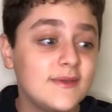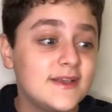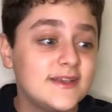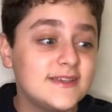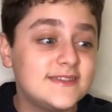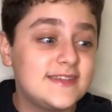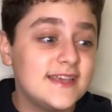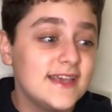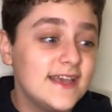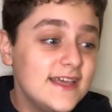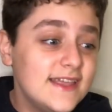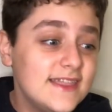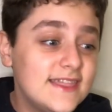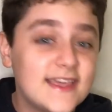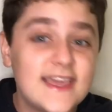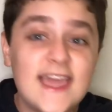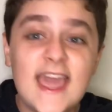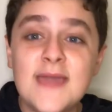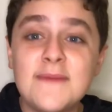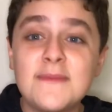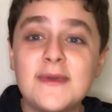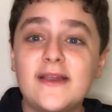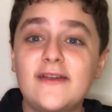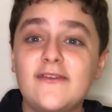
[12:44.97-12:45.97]
Because they
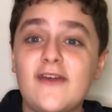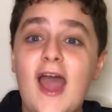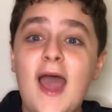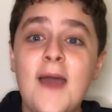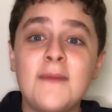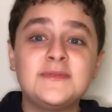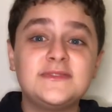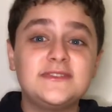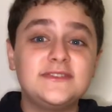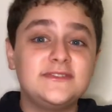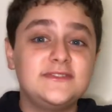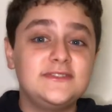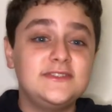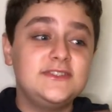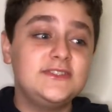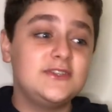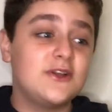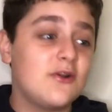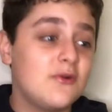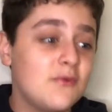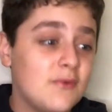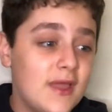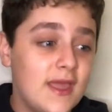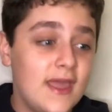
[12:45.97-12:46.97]
came out of absolutely
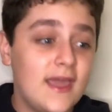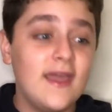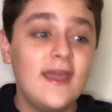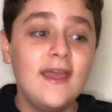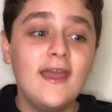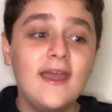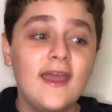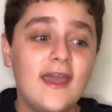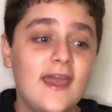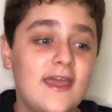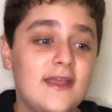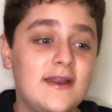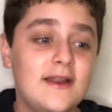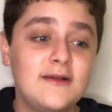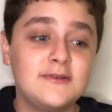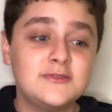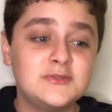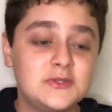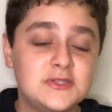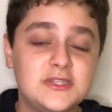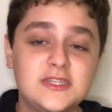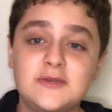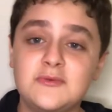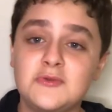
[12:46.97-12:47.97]
nowhere and I was
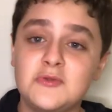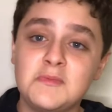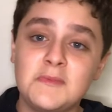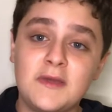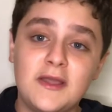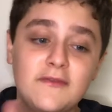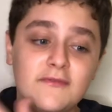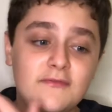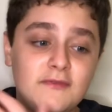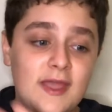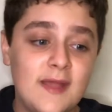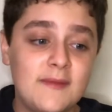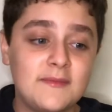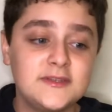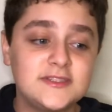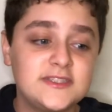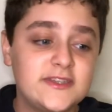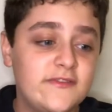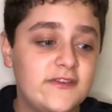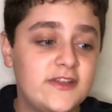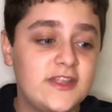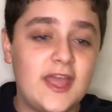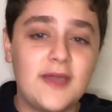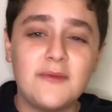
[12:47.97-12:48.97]
watching it with my family and
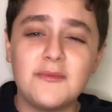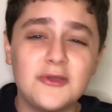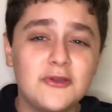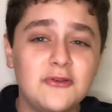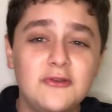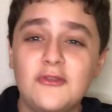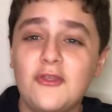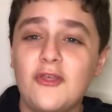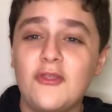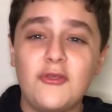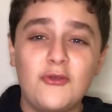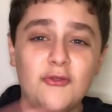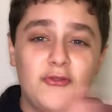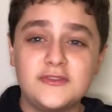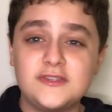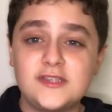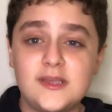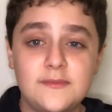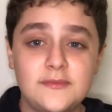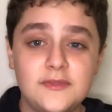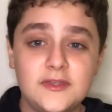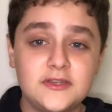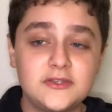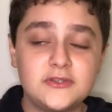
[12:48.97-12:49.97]
stuff like that. We all thought the
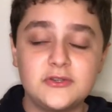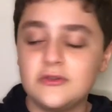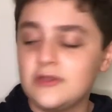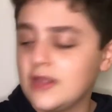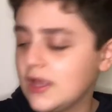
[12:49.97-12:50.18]
same thing too.